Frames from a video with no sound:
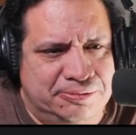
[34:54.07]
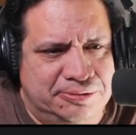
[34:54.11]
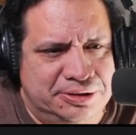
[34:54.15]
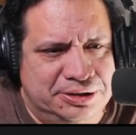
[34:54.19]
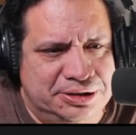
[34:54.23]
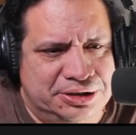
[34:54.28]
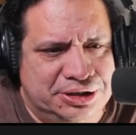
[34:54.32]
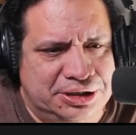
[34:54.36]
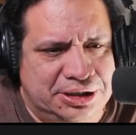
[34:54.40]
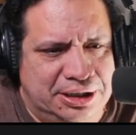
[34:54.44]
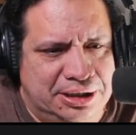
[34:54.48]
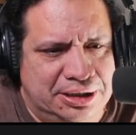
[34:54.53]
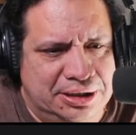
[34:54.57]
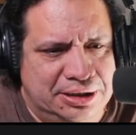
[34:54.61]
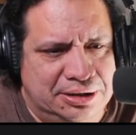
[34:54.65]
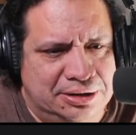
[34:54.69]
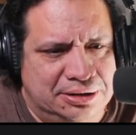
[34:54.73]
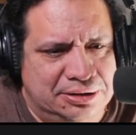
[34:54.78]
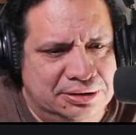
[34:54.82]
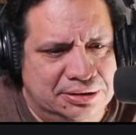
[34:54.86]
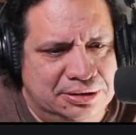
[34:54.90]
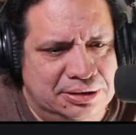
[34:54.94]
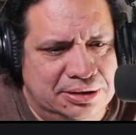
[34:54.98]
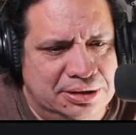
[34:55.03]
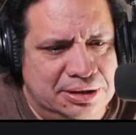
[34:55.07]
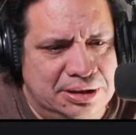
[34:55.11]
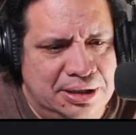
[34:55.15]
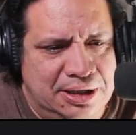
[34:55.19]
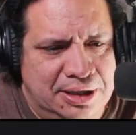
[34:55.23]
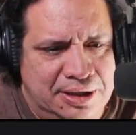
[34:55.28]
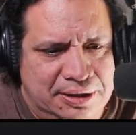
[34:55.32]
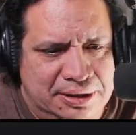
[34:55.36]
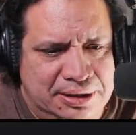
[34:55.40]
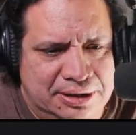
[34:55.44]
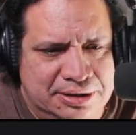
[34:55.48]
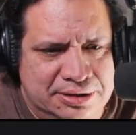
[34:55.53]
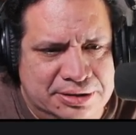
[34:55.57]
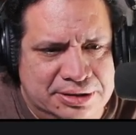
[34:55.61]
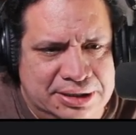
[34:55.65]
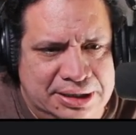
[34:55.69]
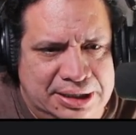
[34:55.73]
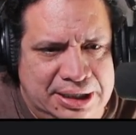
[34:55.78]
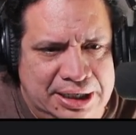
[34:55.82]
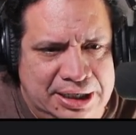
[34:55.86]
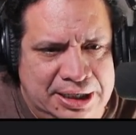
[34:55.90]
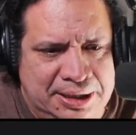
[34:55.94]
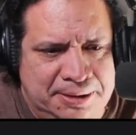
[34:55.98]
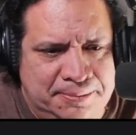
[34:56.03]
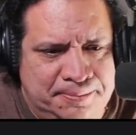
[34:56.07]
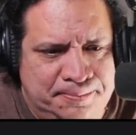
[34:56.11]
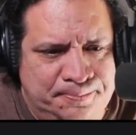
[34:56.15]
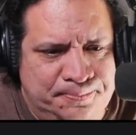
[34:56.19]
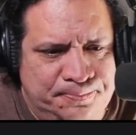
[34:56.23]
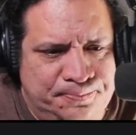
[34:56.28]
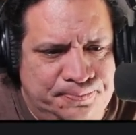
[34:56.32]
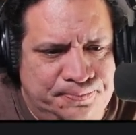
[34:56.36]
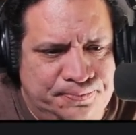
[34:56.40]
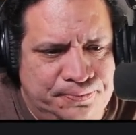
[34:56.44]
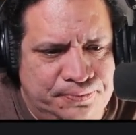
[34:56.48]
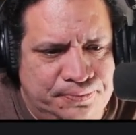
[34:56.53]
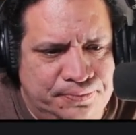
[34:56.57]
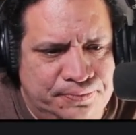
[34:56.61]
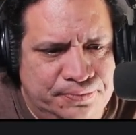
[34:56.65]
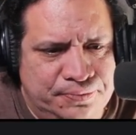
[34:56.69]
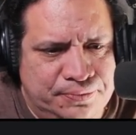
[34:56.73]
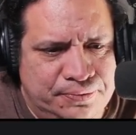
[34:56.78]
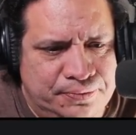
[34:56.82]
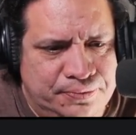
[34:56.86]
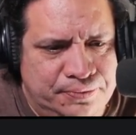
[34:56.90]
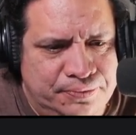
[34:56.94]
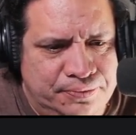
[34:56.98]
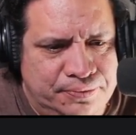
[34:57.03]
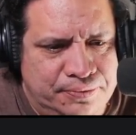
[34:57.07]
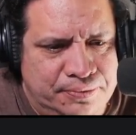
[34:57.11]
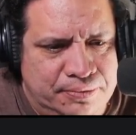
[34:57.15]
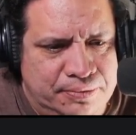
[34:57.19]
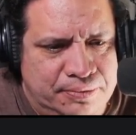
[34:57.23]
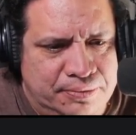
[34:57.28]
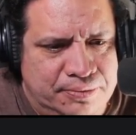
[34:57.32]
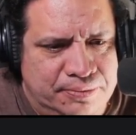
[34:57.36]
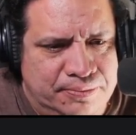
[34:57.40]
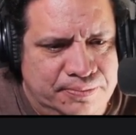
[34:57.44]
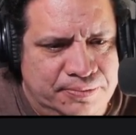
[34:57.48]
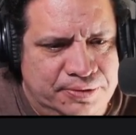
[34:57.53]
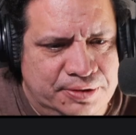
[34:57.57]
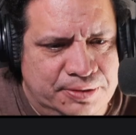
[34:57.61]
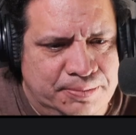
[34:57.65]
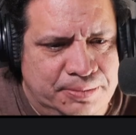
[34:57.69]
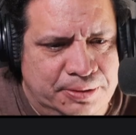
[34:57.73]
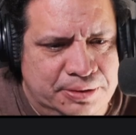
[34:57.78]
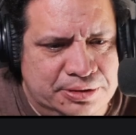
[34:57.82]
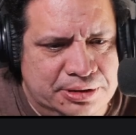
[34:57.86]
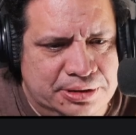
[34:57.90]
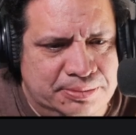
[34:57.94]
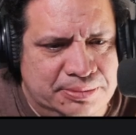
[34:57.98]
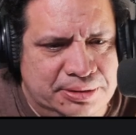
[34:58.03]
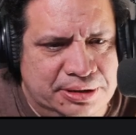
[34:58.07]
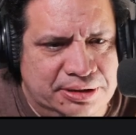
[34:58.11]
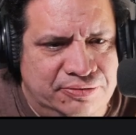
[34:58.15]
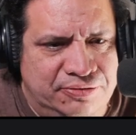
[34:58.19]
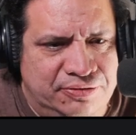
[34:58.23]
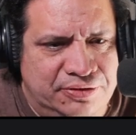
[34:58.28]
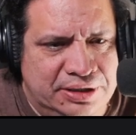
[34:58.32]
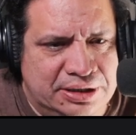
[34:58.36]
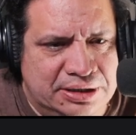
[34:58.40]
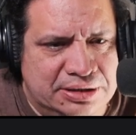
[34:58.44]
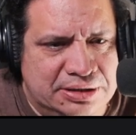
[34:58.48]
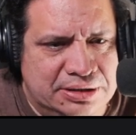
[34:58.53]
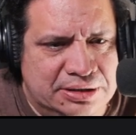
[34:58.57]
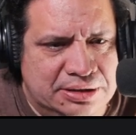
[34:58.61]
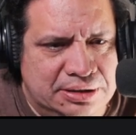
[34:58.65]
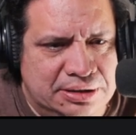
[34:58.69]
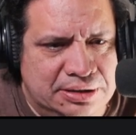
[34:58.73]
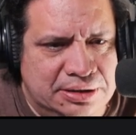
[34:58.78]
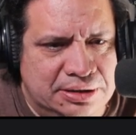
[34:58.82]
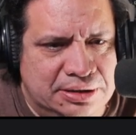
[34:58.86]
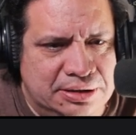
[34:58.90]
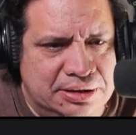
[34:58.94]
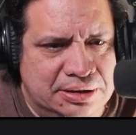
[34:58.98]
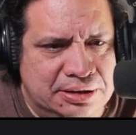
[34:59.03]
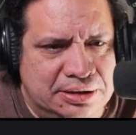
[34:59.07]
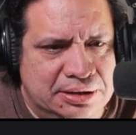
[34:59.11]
by one-shotting. There's the game, supposedly fixed.